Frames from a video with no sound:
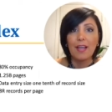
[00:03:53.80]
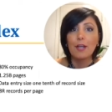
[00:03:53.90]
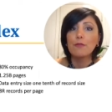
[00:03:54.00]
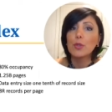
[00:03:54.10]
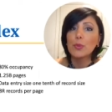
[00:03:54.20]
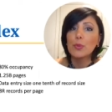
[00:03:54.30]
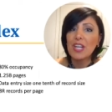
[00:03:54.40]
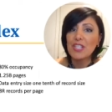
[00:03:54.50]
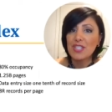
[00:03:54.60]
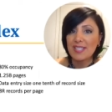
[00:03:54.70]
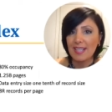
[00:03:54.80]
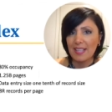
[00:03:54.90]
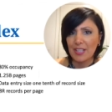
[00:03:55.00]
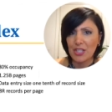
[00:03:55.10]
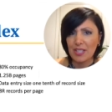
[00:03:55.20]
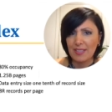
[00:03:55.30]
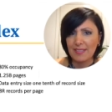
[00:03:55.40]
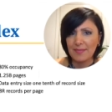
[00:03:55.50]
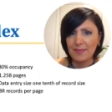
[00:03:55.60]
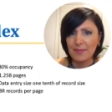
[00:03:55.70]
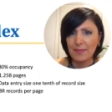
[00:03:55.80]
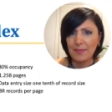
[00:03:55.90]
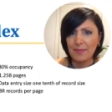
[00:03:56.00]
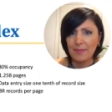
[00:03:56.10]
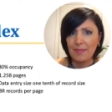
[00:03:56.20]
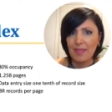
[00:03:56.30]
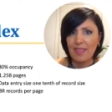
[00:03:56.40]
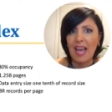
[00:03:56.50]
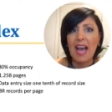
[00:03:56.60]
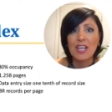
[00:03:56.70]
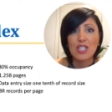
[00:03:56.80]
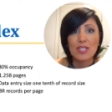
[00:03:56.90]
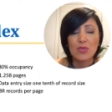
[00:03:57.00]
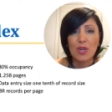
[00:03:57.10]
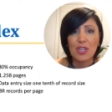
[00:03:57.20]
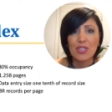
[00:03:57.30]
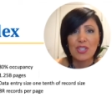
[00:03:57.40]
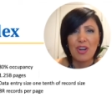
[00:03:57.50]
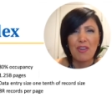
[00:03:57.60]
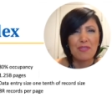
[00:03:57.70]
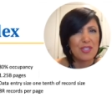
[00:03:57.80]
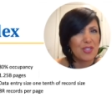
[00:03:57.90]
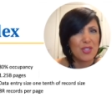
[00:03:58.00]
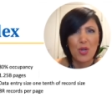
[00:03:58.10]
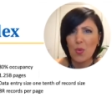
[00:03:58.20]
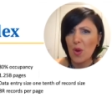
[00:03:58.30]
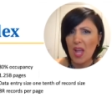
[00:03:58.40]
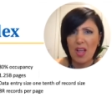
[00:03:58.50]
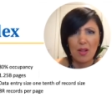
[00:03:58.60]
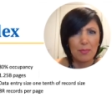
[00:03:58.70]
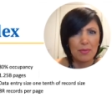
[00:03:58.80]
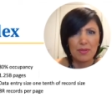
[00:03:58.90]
For range selection, the hash structure offers no help,